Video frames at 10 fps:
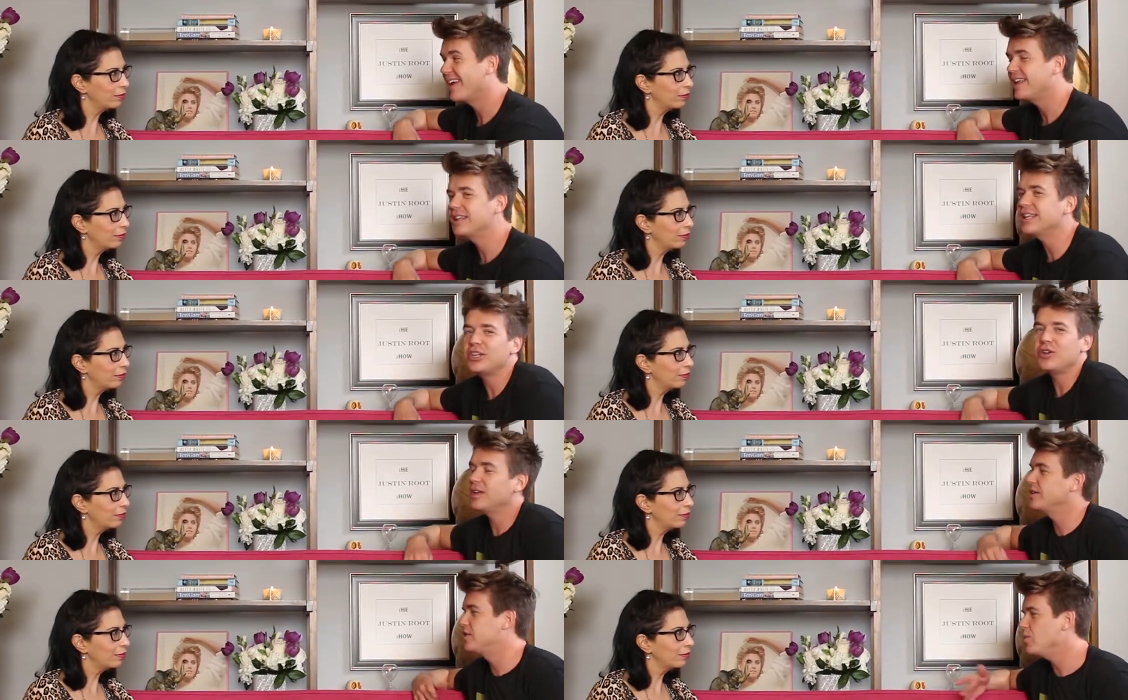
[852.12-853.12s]
Speaker 1: Do
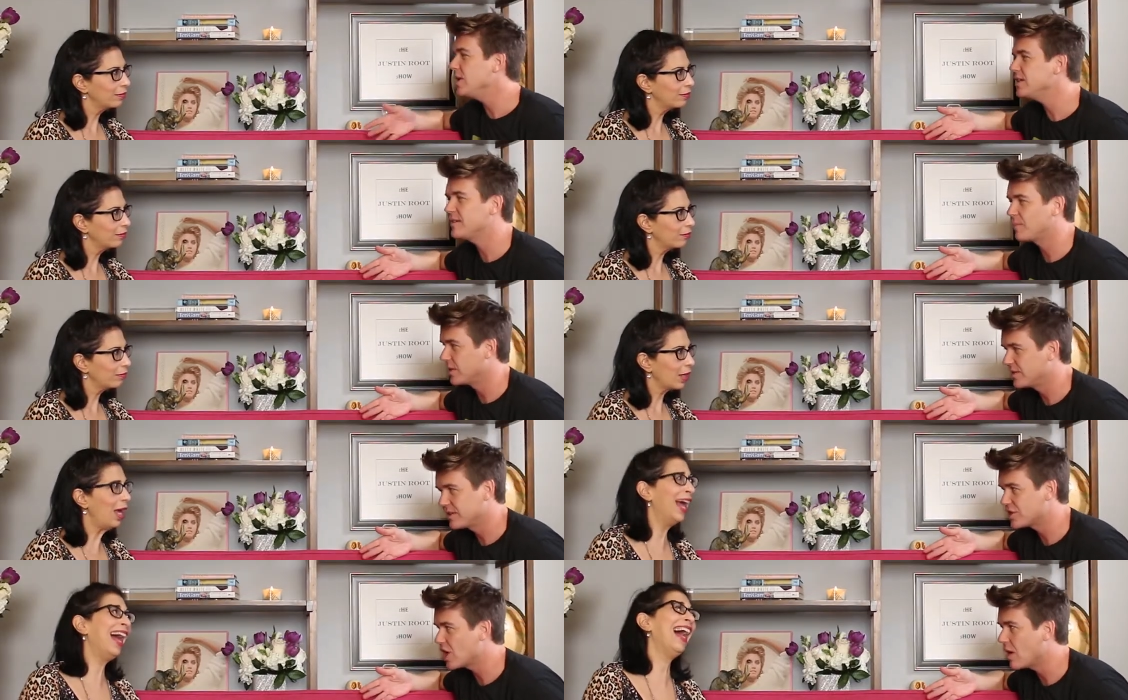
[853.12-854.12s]
you want to just produce
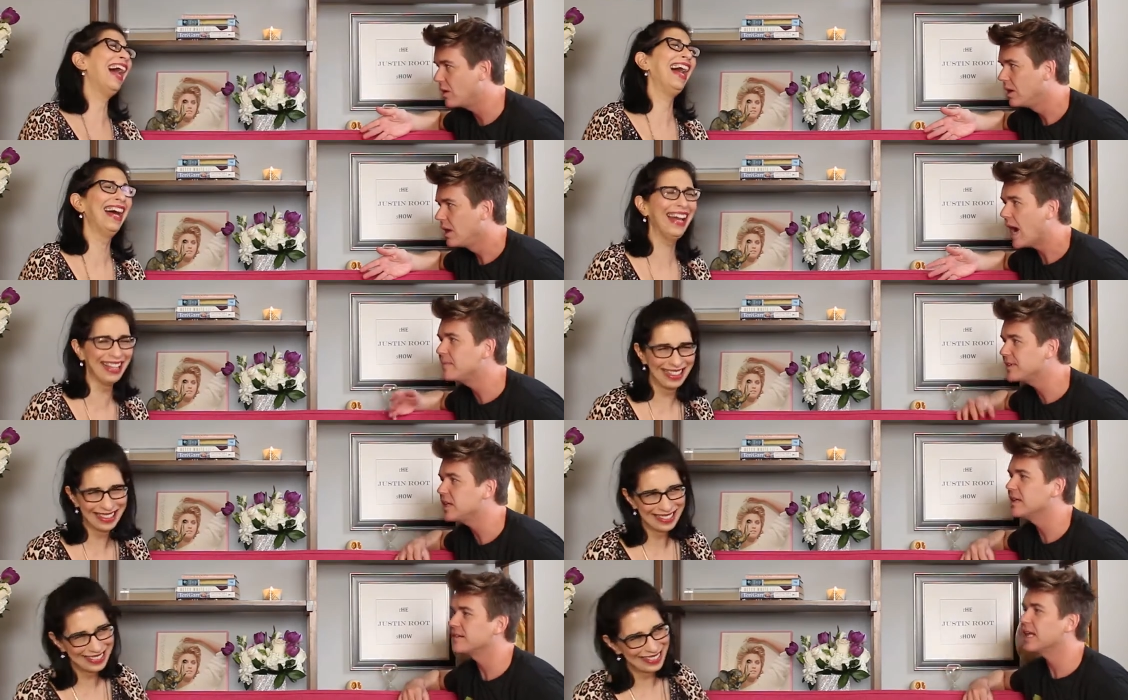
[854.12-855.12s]
the show? I'm
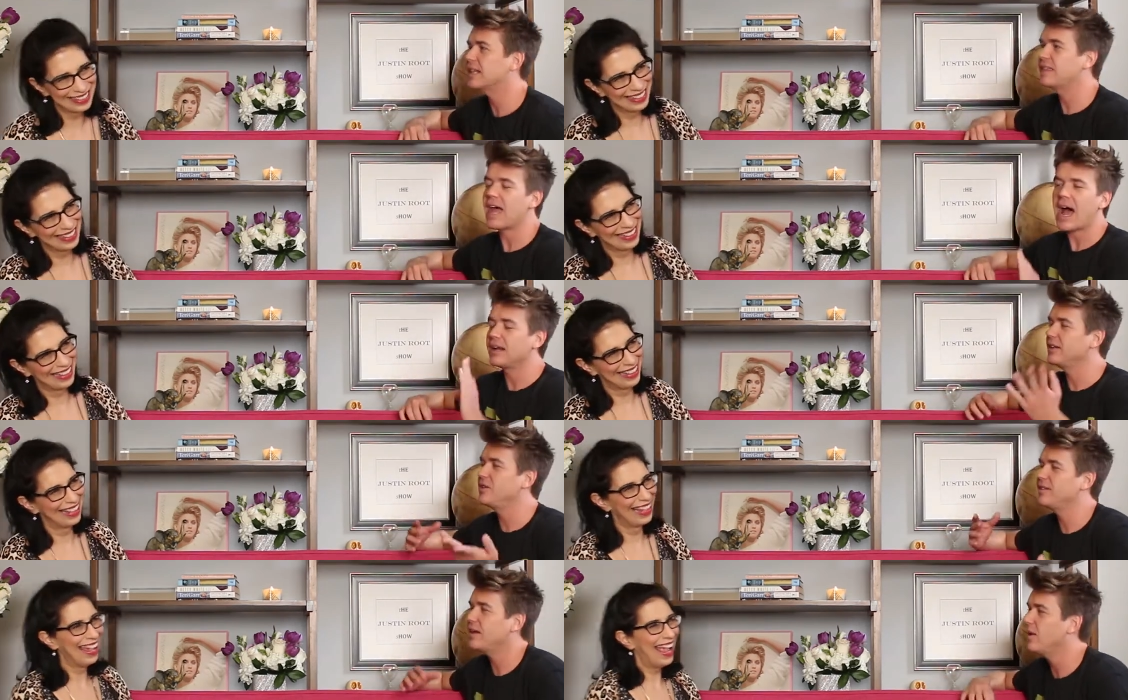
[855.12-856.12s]
serious. Like, that,
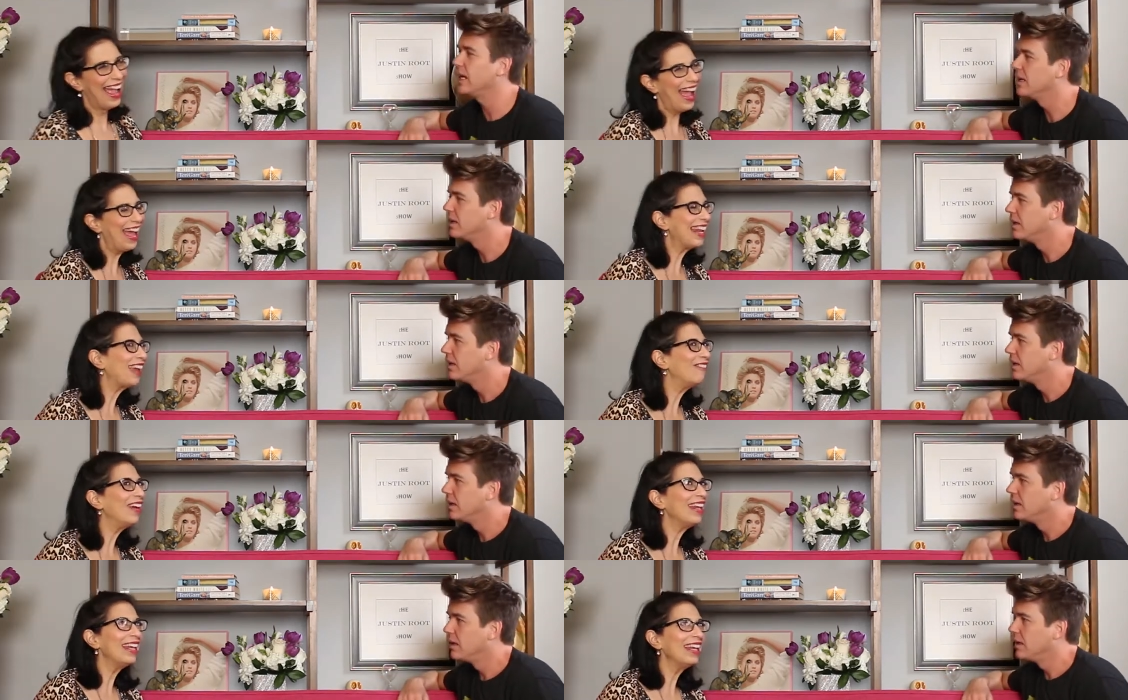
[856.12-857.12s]
you segue.
Speaker 2: And I went